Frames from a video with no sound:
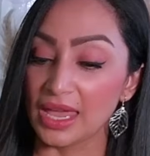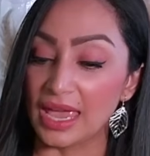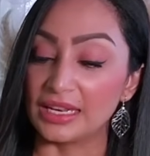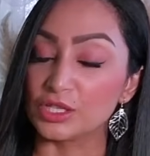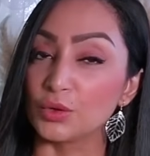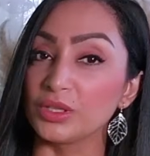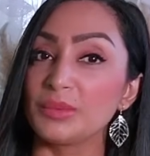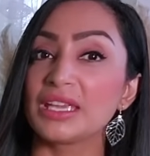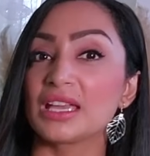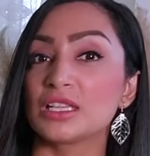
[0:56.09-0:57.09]
and it's only
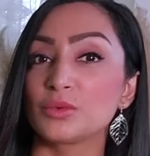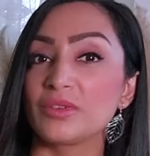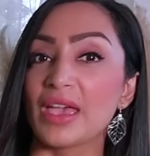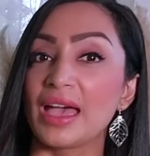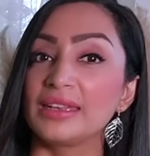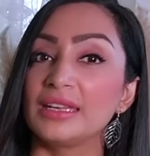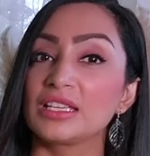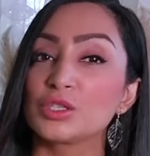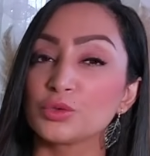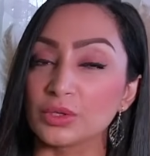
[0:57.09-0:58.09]
because we've had an
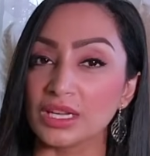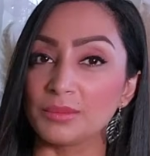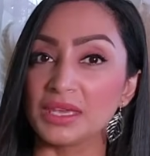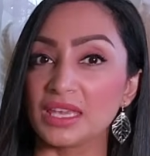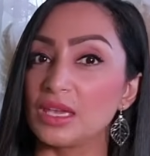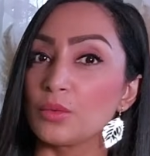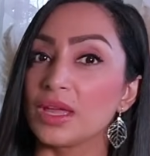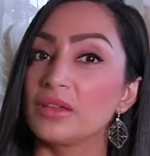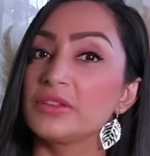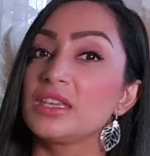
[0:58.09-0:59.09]
extreme heat
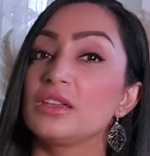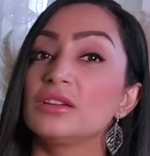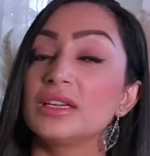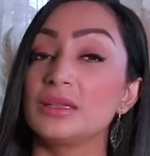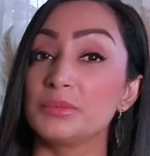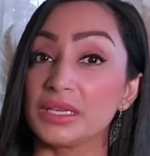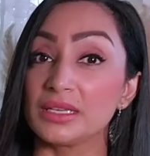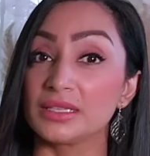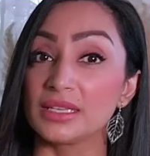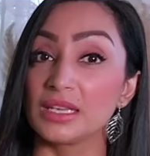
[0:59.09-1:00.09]
wave here in
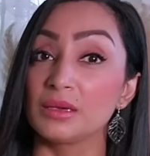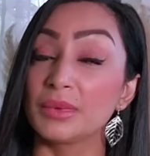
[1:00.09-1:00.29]
BC.